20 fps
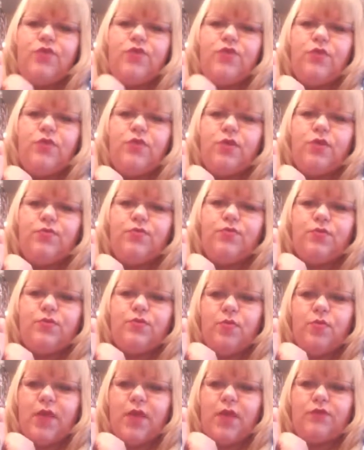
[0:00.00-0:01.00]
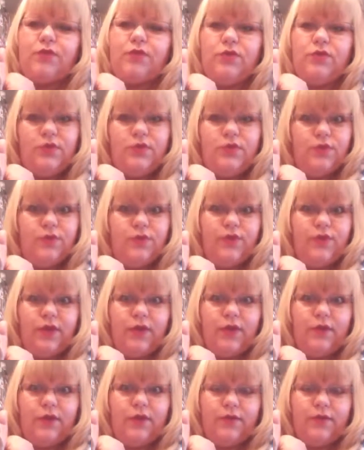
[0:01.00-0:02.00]
2 loops. We're back to
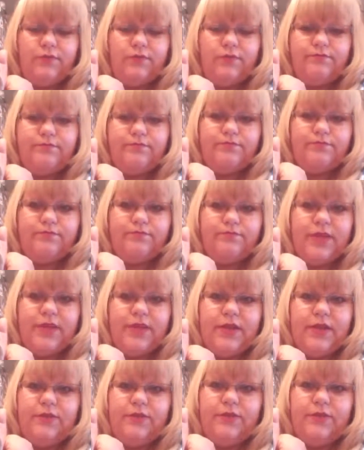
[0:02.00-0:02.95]
2-finger knitting